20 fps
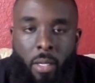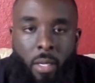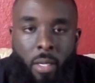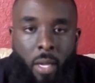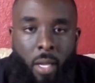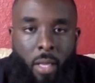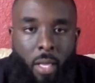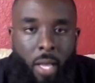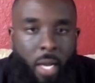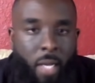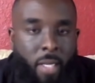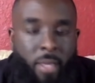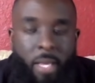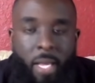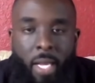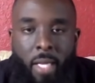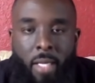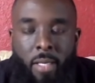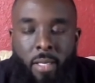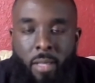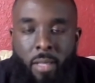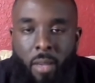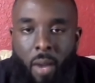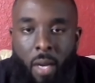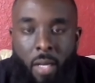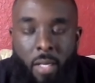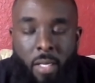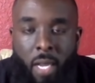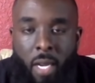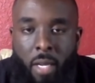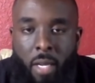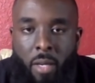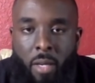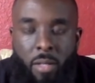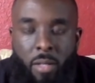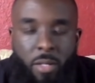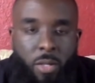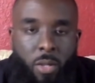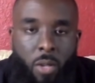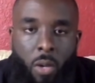A lot of things are outside of your
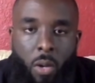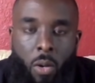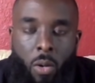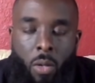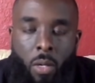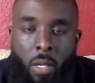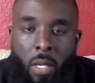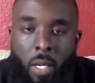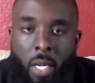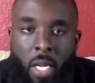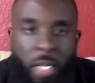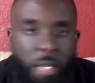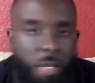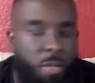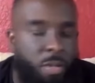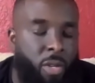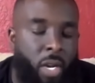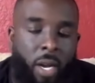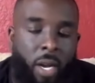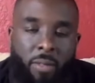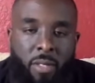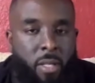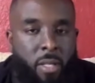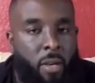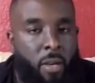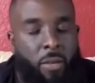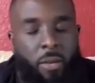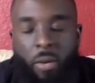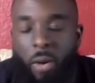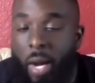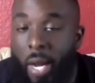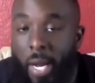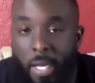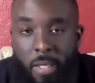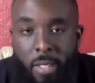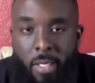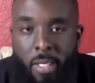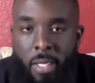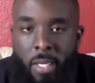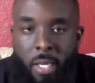control, and you'll drive yourself
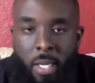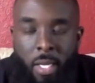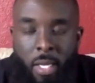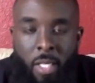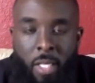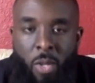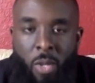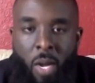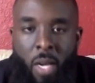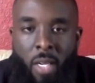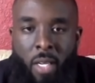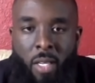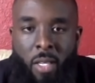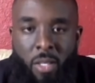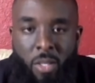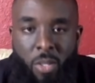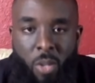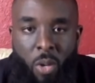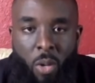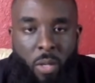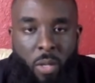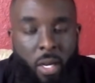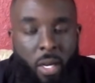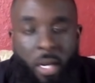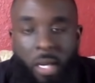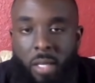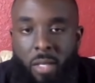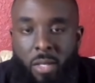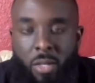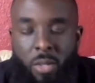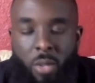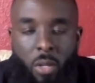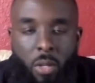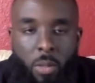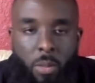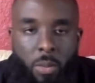crazy trying to control the uncontrollables.